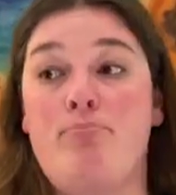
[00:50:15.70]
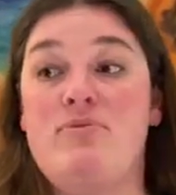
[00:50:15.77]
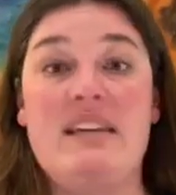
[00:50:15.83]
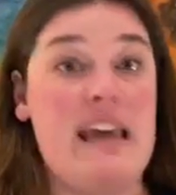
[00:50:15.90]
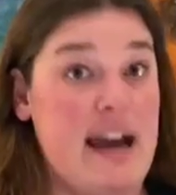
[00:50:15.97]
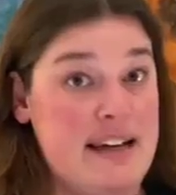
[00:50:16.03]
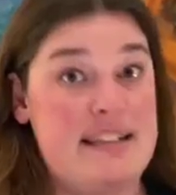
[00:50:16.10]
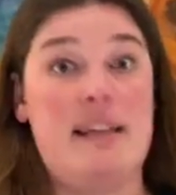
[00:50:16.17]

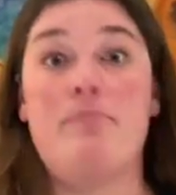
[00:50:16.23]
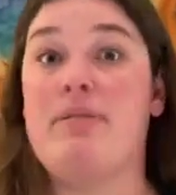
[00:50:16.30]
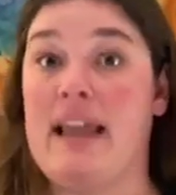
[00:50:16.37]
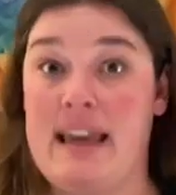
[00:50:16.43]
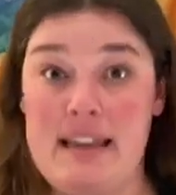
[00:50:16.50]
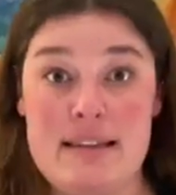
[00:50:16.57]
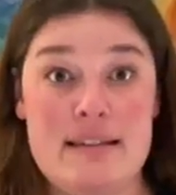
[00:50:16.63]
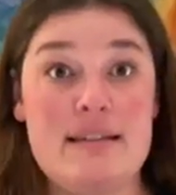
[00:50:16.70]
de-icing
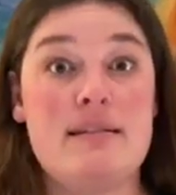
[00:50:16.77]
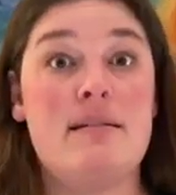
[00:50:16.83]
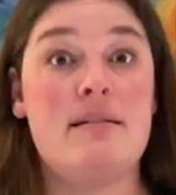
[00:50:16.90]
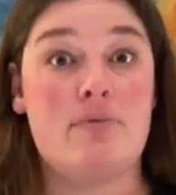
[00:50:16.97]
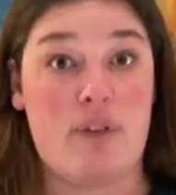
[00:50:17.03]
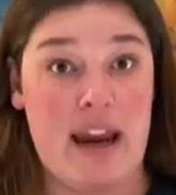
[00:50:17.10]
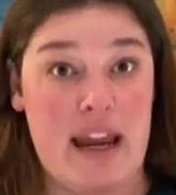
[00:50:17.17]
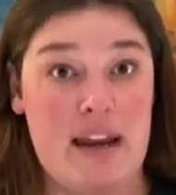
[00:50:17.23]
planes,
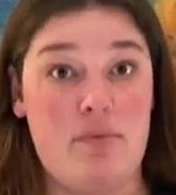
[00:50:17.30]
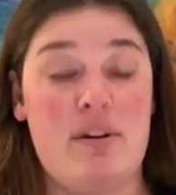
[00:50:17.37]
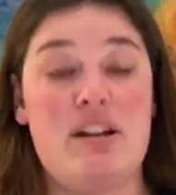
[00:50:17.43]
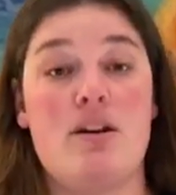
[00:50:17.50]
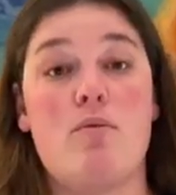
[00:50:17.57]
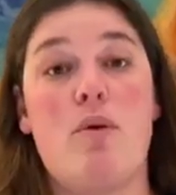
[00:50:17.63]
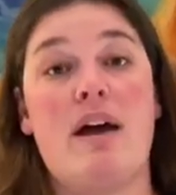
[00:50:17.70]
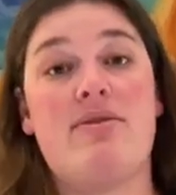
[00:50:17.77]
right? We
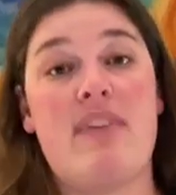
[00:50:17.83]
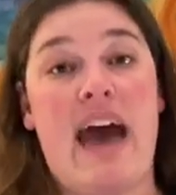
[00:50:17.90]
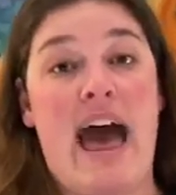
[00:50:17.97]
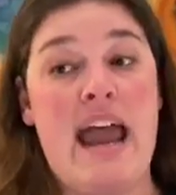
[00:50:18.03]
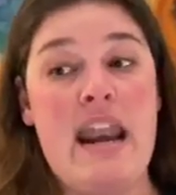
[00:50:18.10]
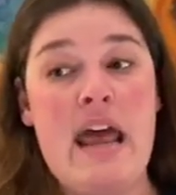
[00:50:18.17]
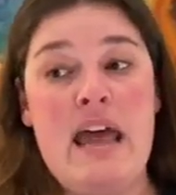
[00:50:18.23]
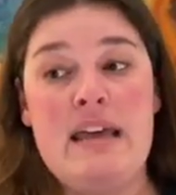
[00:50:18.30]
don't want
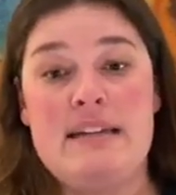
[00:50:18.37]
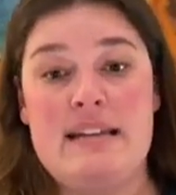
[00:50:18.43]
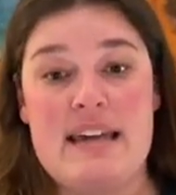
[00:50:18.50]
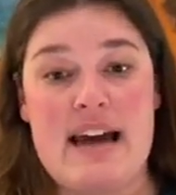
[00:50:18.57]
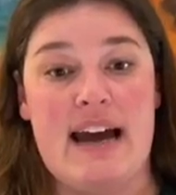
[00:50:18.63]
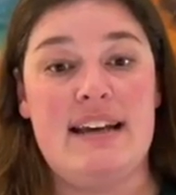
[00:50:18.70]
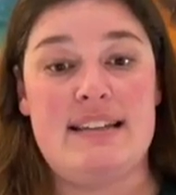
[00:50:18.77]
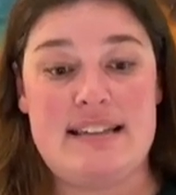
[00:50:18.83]
that
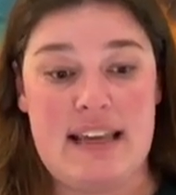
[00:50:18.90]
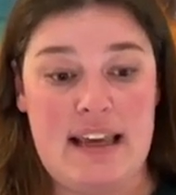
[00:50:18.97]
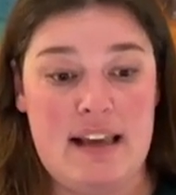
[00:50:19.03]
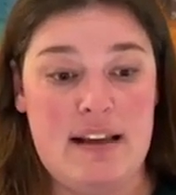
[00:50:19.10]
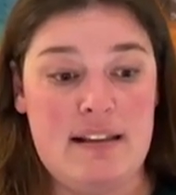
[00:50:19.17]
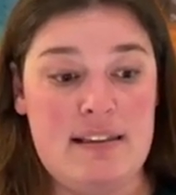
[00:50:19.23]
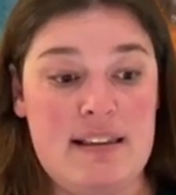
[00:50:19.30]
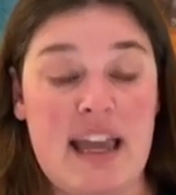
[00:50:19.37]

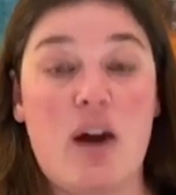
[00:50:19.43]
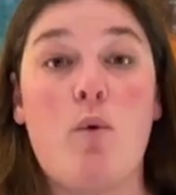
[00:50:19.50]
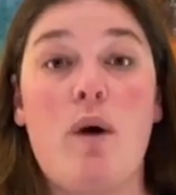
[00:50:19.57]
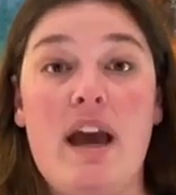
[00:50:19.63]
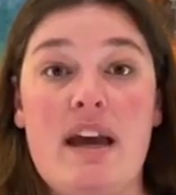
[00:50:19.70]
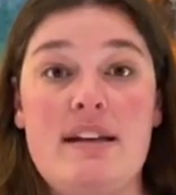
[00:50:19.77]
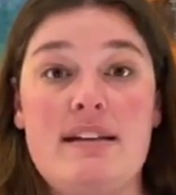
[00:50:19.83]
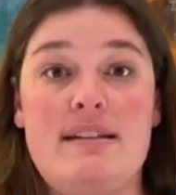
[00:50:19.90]
de-icing
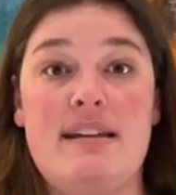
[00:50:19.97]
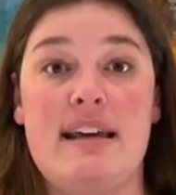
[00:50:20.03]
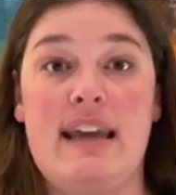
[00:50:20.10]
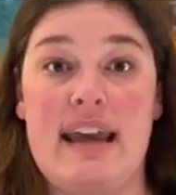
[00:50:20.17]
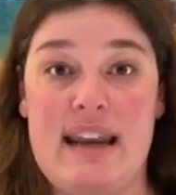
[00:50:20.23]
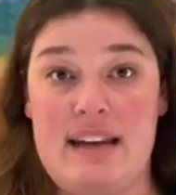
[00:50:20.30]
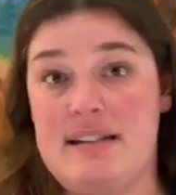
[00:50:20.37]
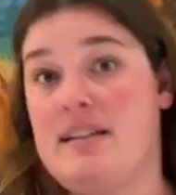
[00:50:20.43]
liquid to
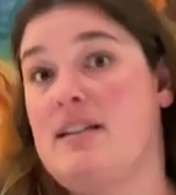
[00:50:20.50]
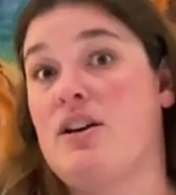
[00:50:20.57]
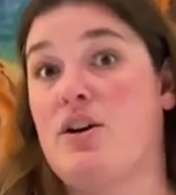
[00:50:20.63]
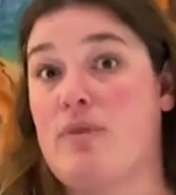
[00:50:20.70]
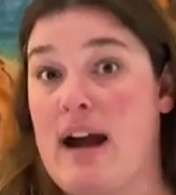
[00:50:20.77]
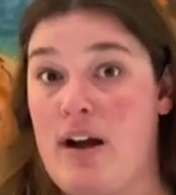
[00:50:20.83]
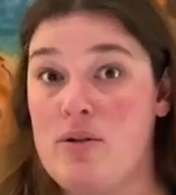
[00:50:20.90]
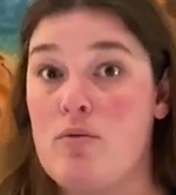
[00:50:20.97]
get into the
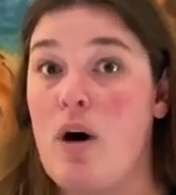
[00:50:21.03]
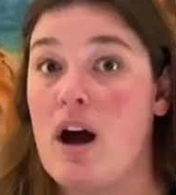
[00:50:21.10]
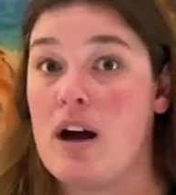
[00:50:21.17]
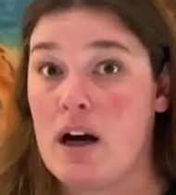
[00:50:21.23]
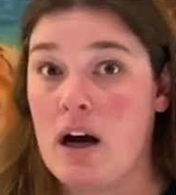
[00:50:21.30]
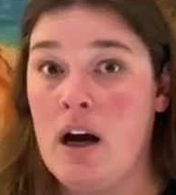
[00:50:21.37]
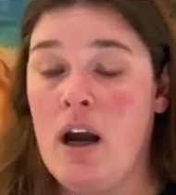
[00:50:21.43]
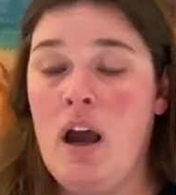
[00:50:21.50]

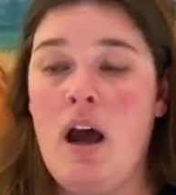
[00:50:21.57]
groundwater.